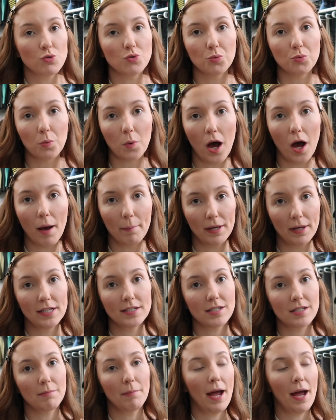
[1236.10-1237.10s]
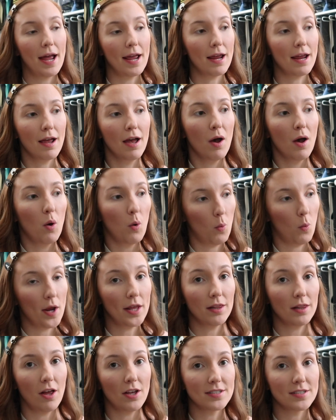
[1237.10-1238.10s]
drama to my
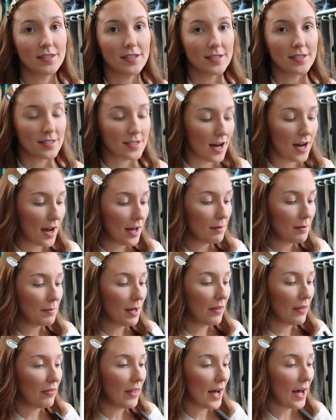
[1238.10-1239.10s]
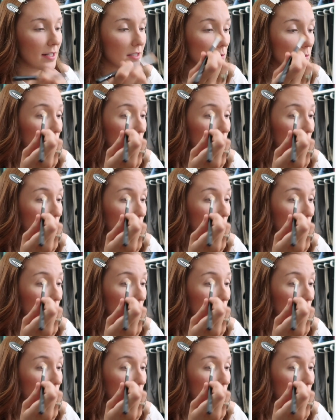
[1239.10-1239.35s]
weight loss this time and that's